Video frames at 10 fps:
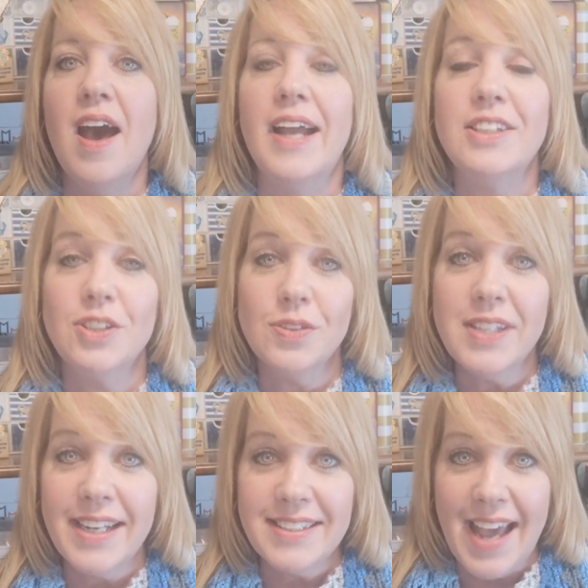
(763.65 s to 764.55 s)
I do
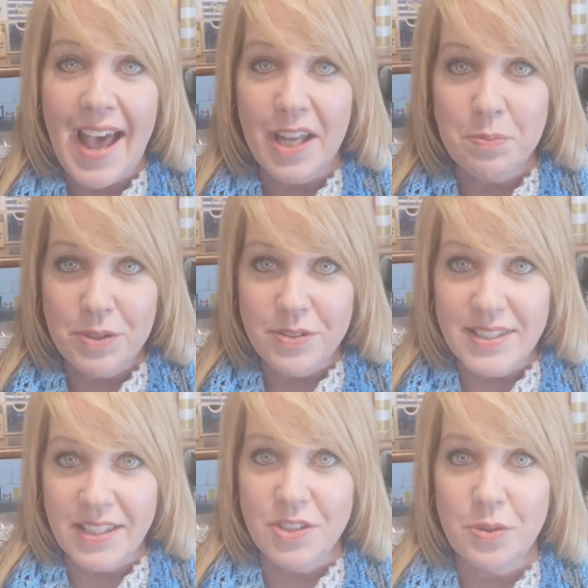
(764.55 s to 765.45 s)
like to add
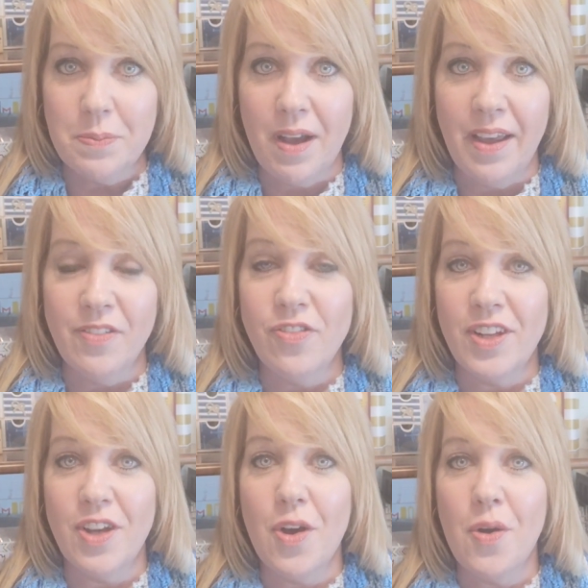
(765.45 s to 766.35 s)
music to my
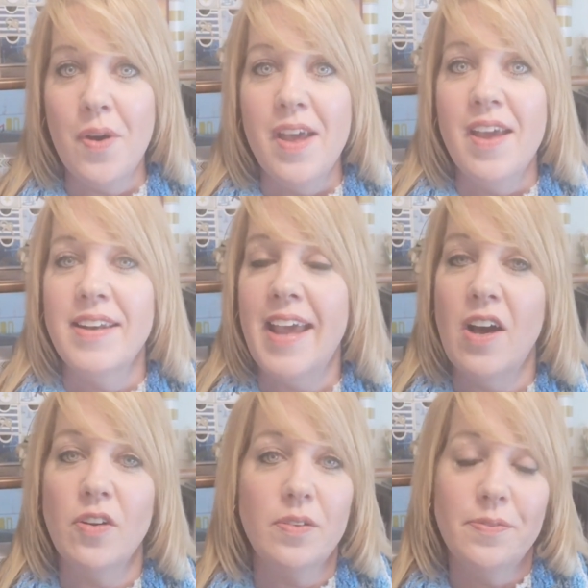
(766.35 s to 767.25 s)
video.
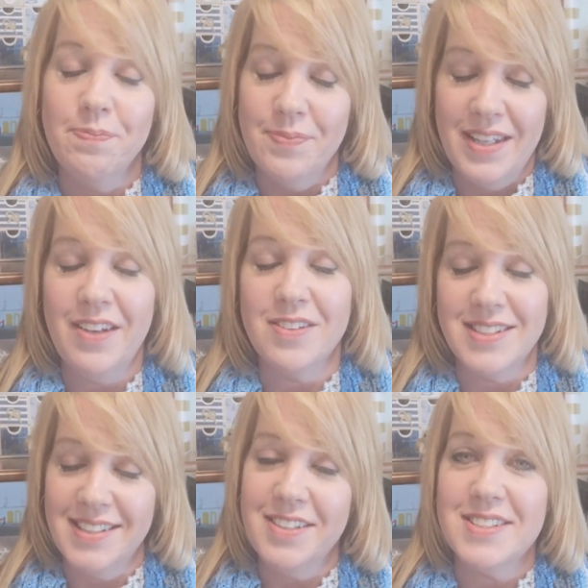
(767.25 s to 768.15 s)
Now,
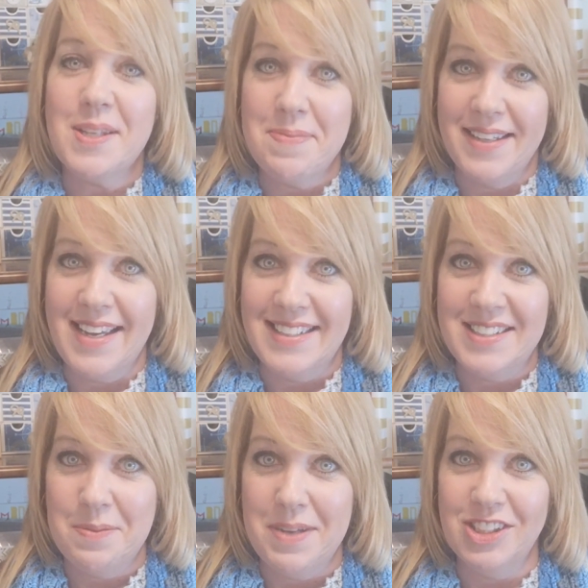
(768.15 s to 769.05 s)
here's something I
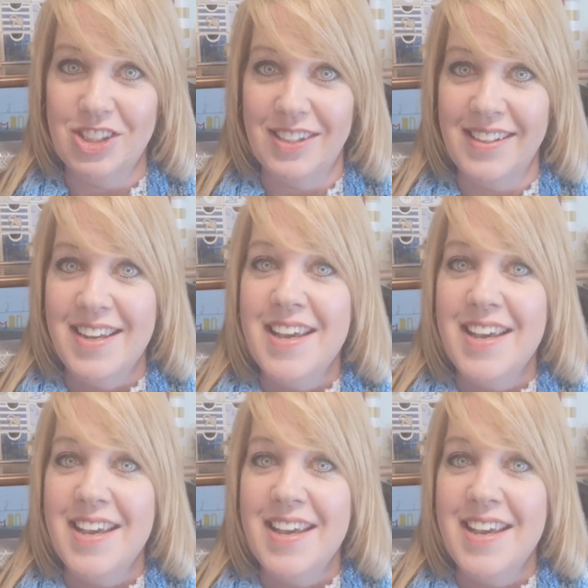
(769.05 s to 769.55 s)
need to mention.